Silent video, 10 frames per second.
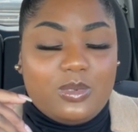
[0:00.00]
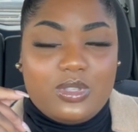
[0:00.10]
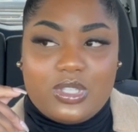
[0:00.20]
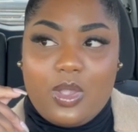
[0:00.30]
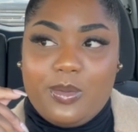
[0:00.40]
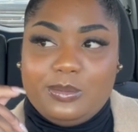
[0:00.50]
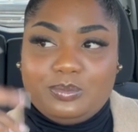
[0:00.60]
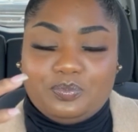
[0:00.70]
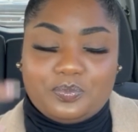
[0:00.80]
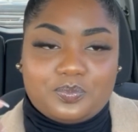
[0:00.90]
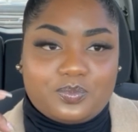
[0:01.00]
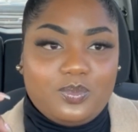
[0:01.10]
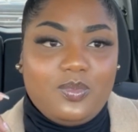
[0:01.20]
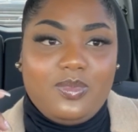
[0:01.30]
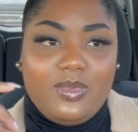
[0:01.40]
So
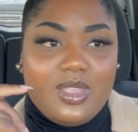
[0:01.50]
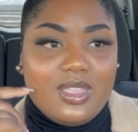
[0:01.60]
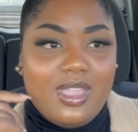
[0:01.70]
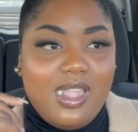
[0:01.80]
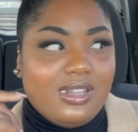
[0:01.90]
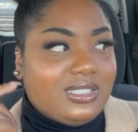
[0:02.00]
yeah,